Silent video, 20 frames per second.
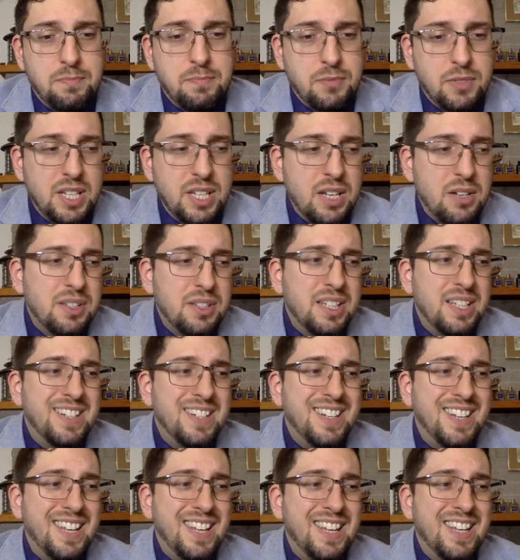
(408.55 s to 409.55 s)
The only
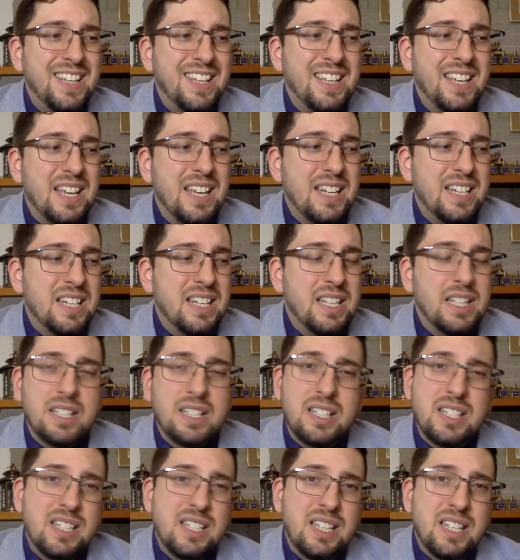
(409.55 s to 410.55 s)
thing, I think
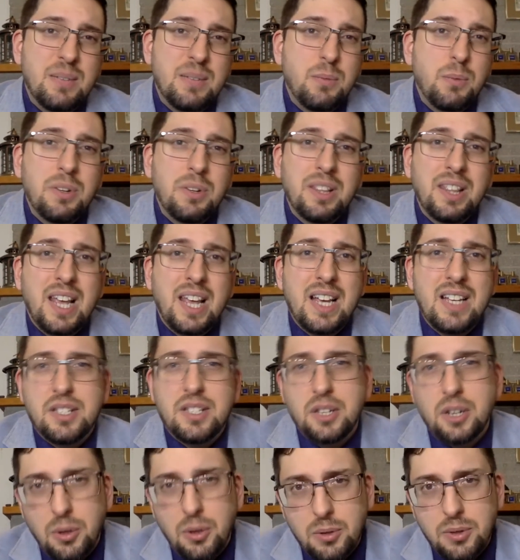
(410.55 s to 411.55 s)
it won't last
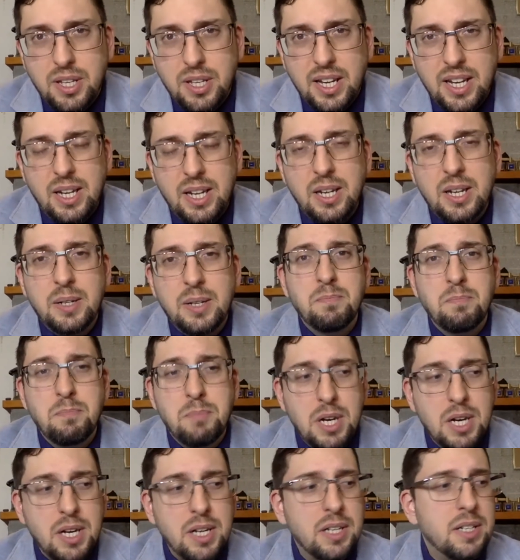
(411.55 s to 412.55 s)
the whole day,
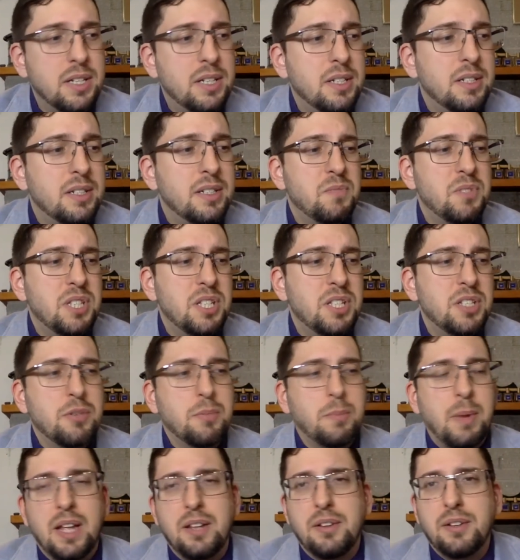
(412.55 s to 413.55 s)
but it's not so
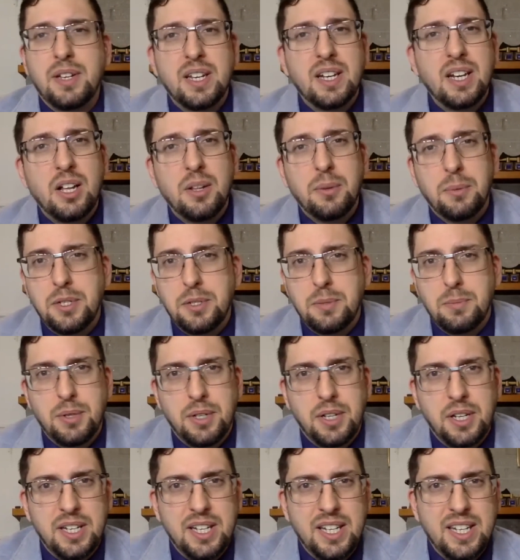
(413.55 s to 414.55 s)
bad. You can always
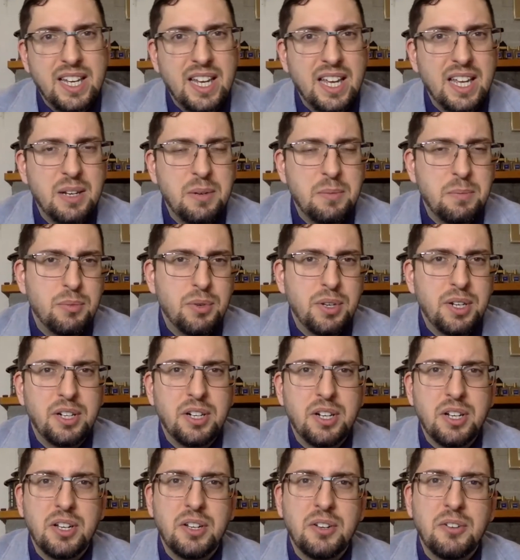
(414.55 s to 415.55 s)
bring a decant,
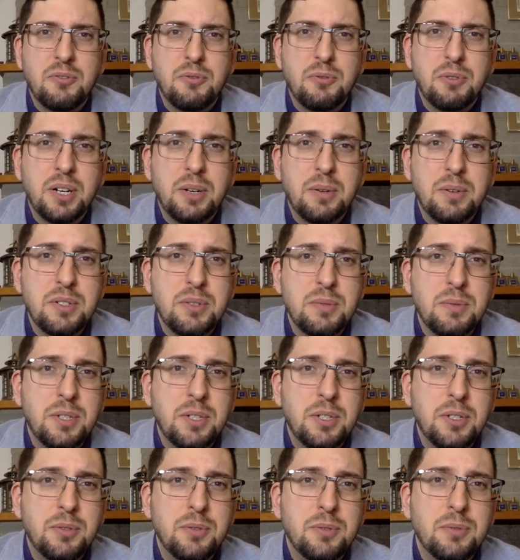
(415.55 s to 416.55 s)
bring the fragrance
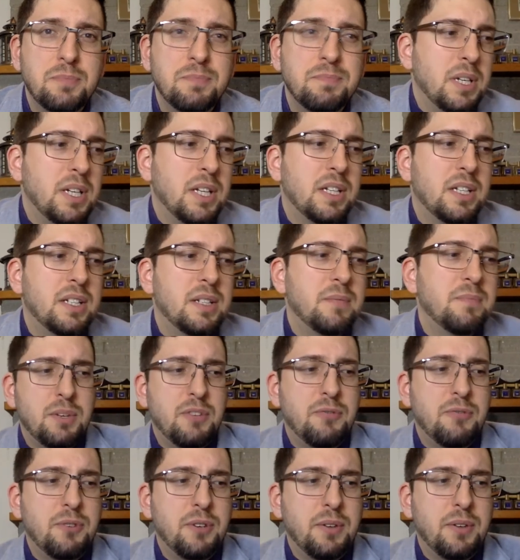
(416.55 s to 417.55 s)
with you, but
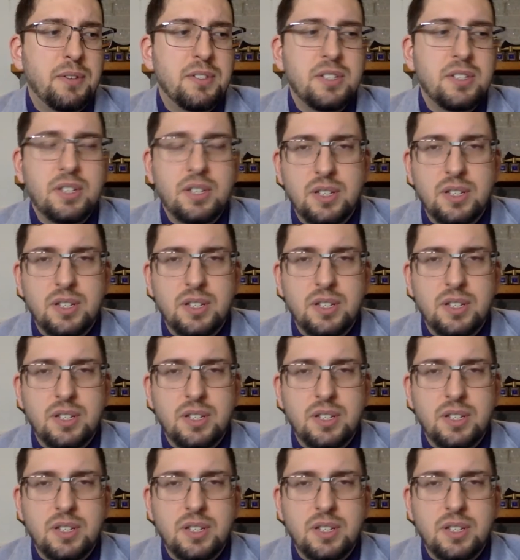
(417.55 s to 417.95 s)
great fragrance.